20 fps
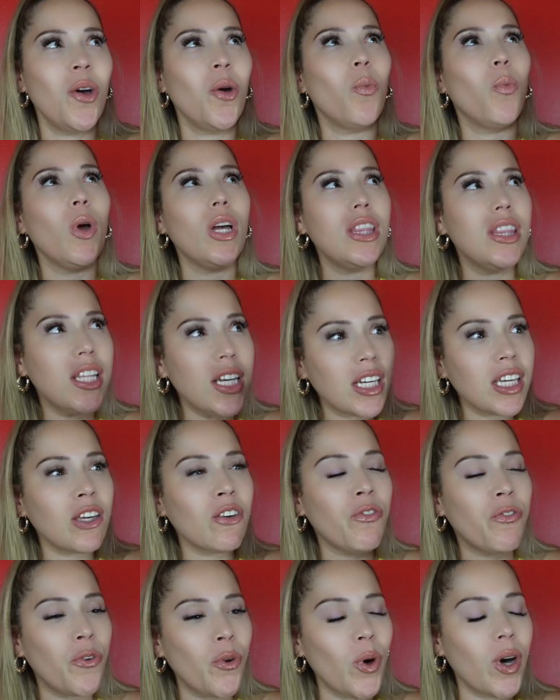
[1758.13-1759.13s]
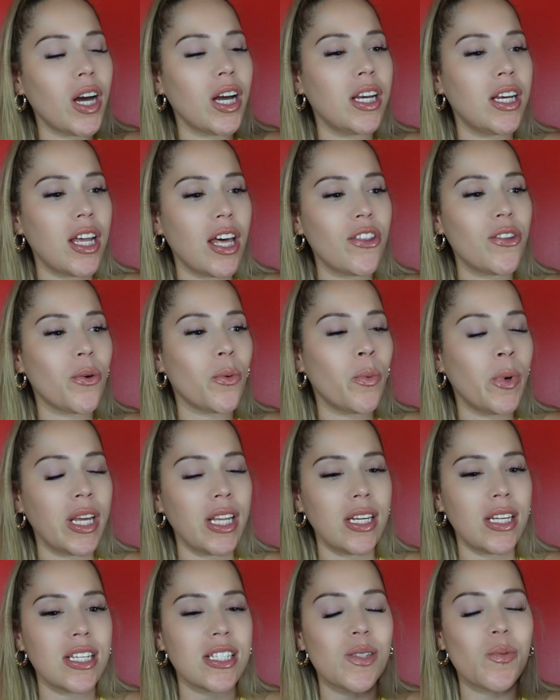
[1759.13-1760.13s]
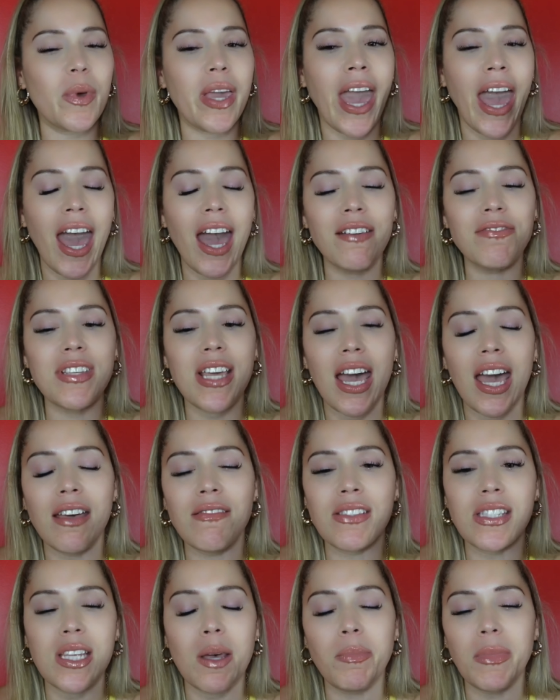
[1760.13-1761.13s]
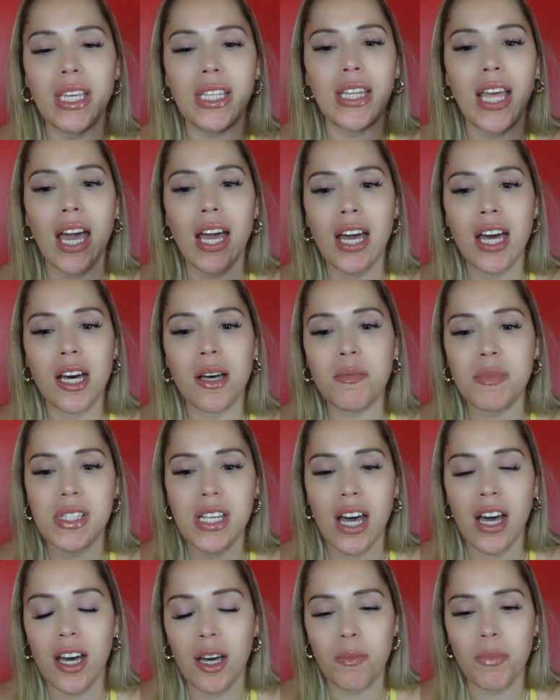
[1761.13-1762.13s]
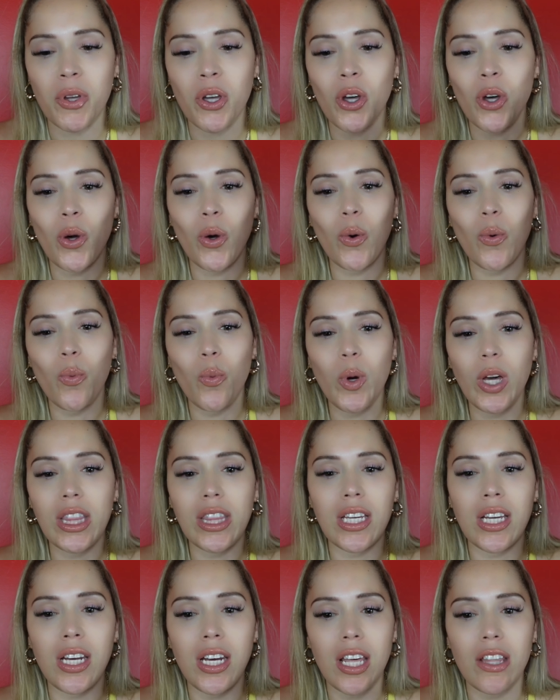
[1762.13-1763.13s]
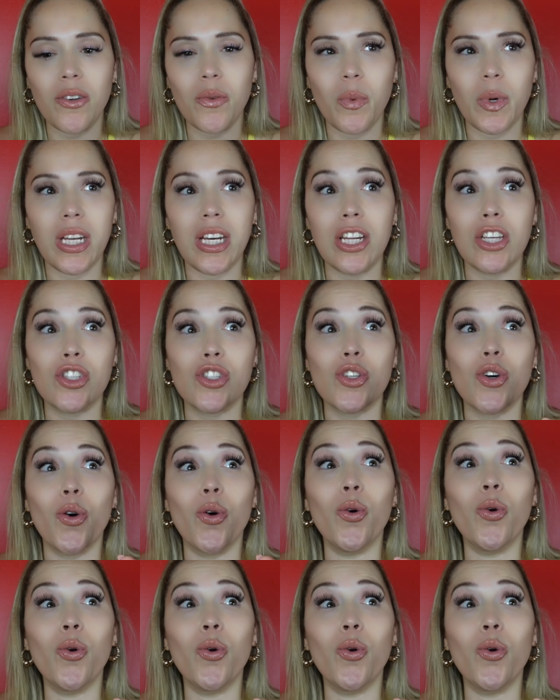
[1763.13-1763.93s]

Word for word: We're looking for another witness. We have to have something that comes up with another witness.